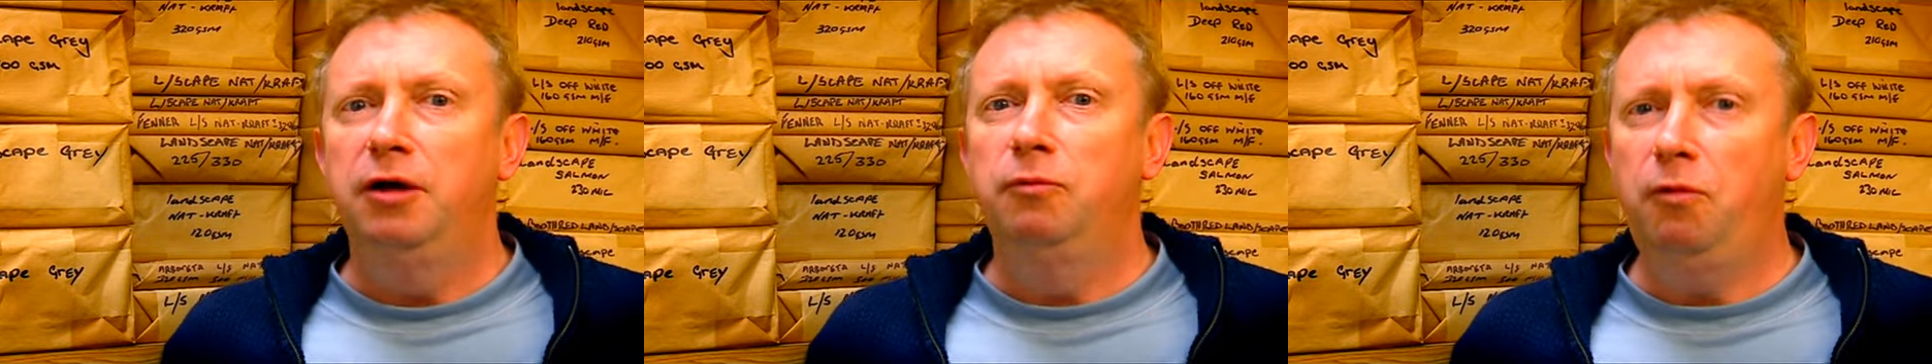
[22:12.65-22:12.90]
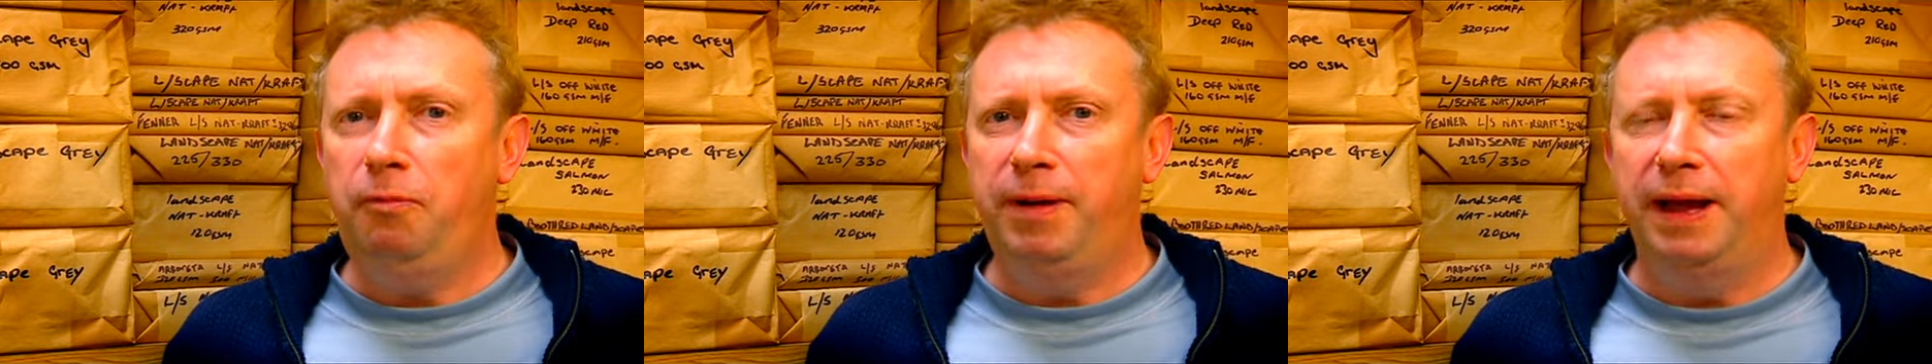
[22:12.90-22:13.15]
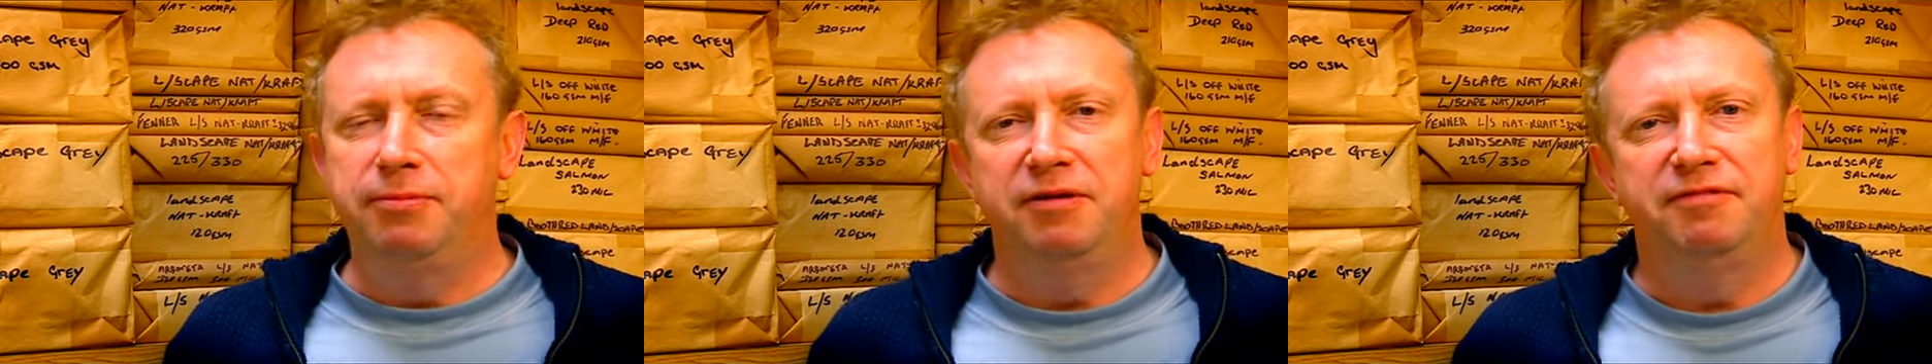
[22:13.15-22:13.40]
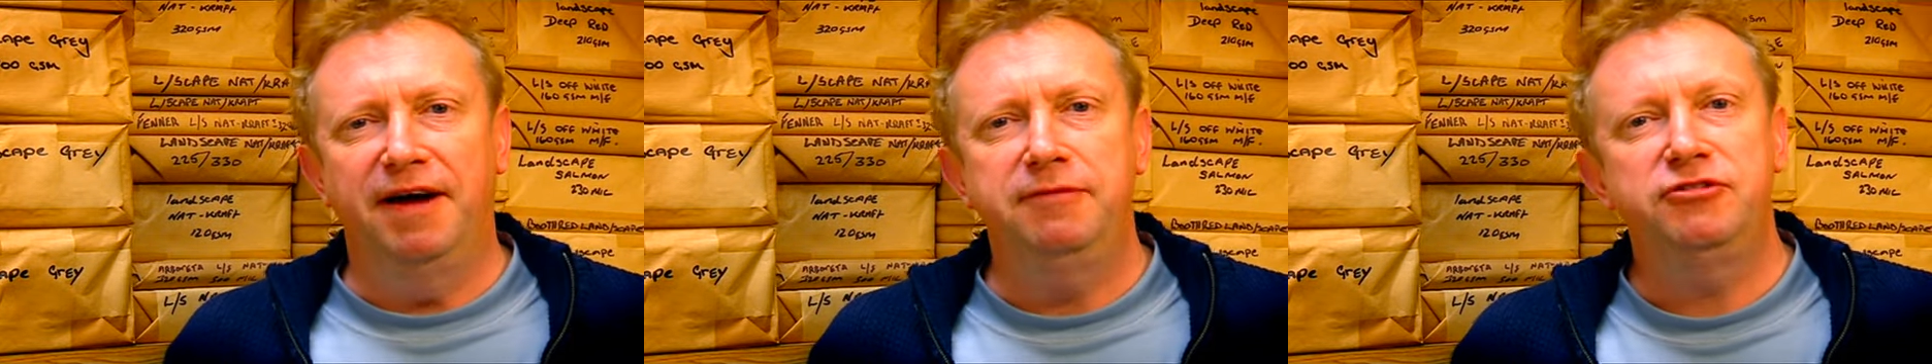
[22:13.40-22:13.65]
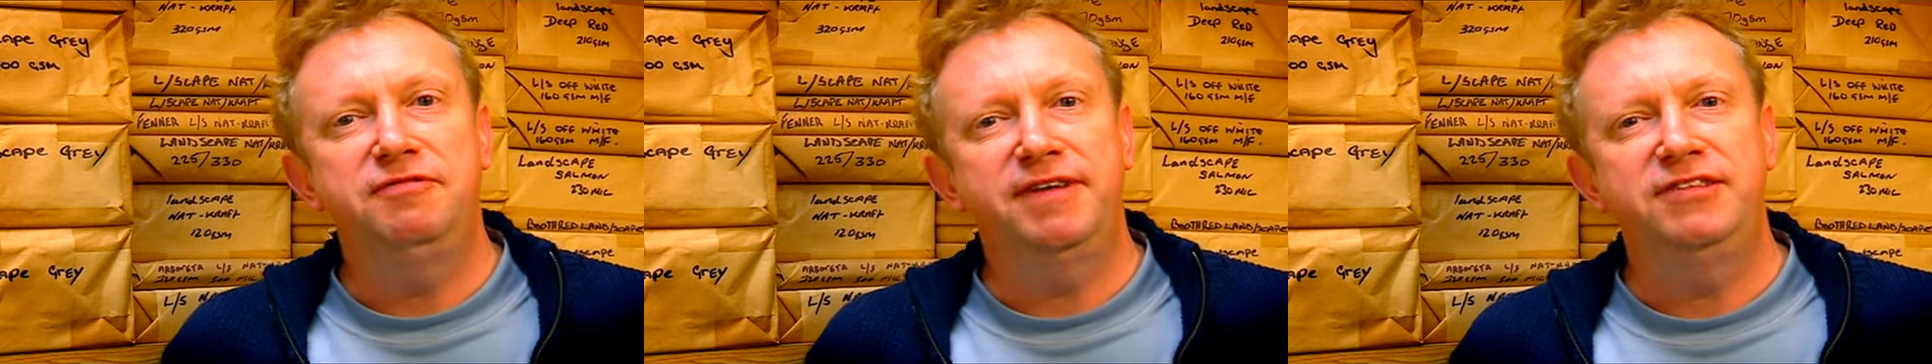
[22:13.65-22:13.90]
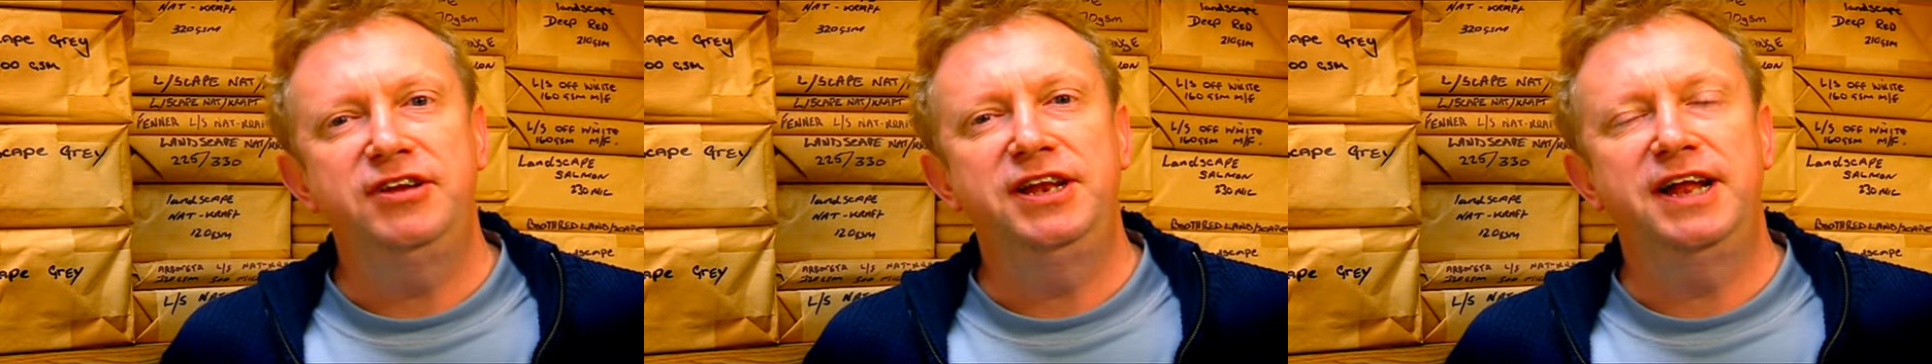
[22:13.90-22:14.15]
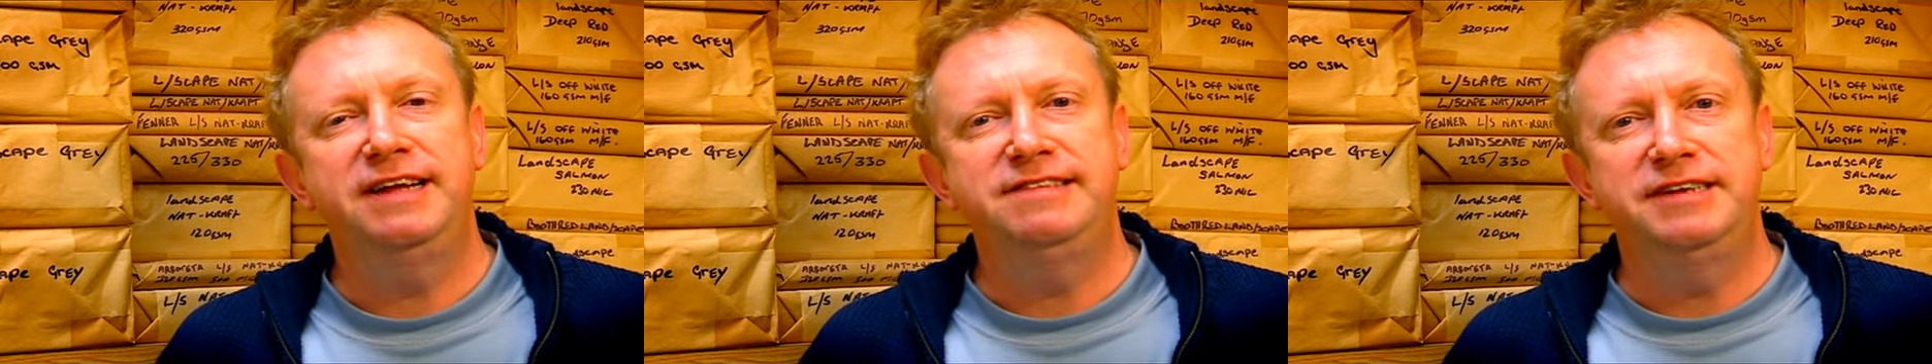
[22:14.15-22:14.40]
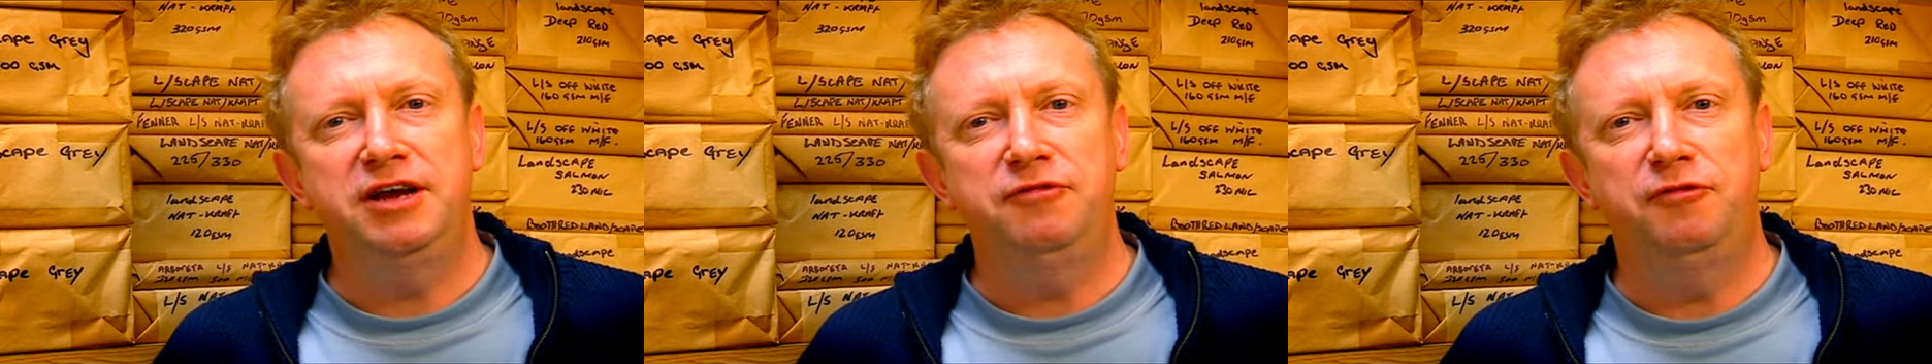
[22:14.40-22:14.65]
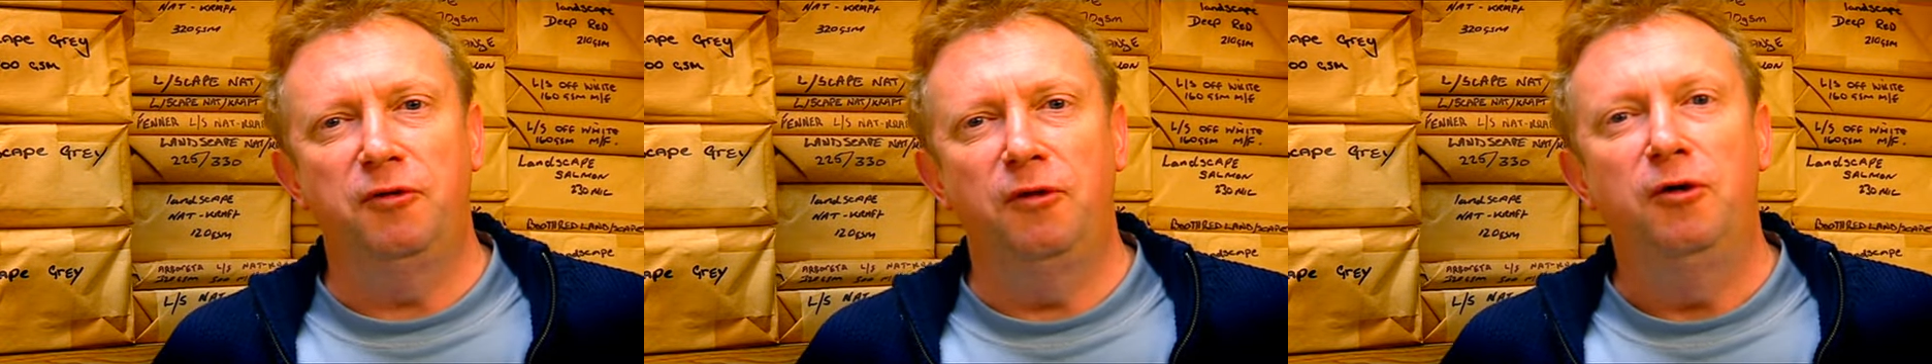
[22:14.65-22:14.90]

Wallpaper, in fact, was invented in 1804,